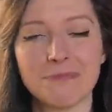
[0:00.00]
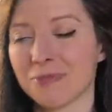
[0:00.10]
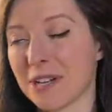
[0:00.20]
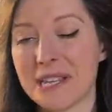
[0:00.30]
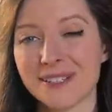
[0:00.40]

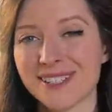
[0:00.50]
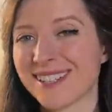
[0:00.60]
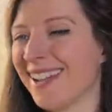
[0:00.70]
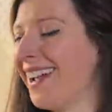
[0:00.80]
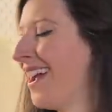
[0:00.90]
brilliant,
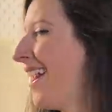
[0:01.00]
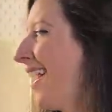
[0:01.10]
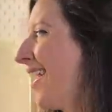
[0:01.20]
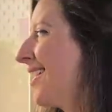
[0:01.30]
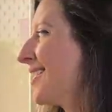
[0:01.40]

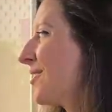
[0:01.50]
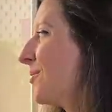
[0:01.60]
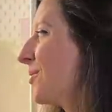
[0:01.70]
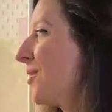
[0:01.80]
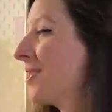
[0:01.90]
and
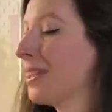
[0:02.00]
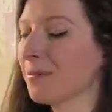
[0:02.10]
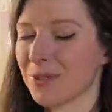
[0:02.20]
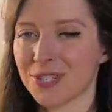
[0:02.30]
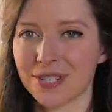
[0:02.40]
also the
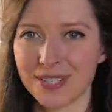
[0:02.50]
temperature